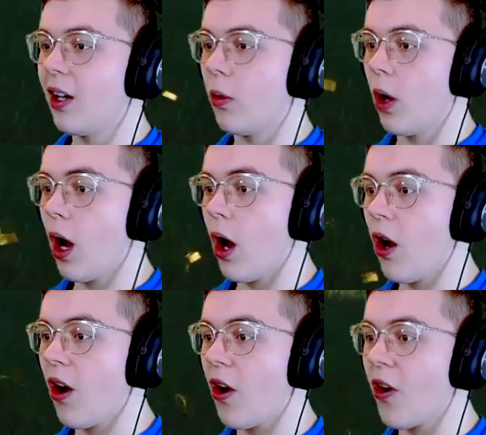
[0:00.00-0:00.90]
Whoa!
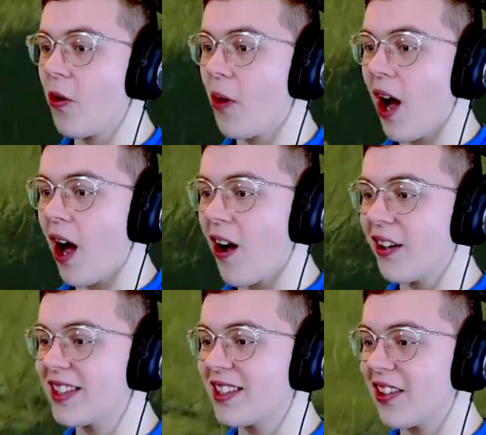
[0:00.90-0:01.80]

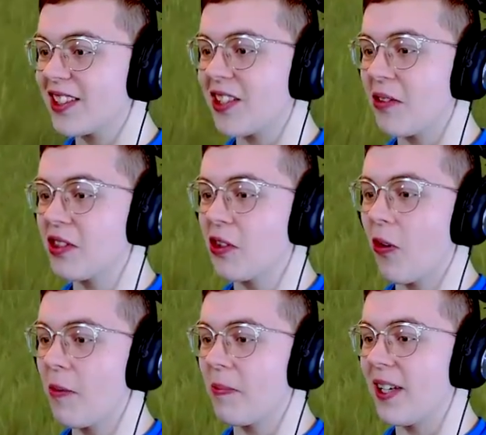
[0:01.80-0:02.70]
Oh, he looks so
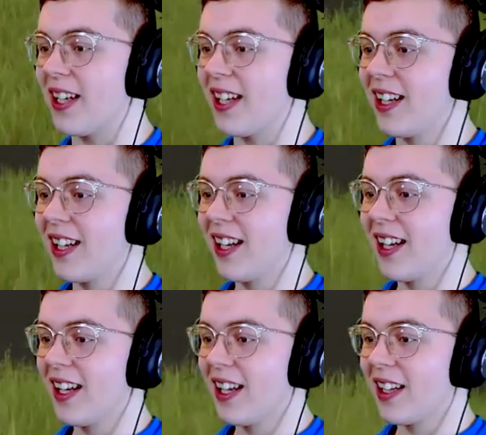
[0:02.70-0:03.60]
dorpy.
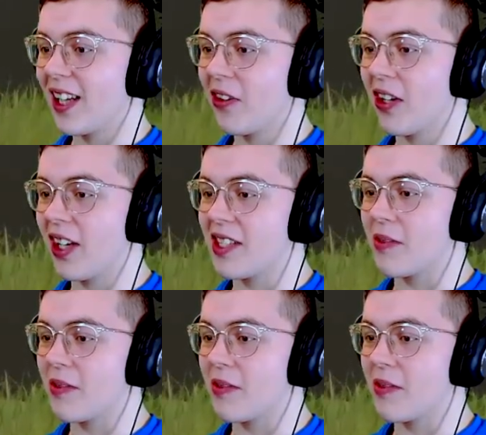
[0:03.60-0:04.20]
Like, look at his,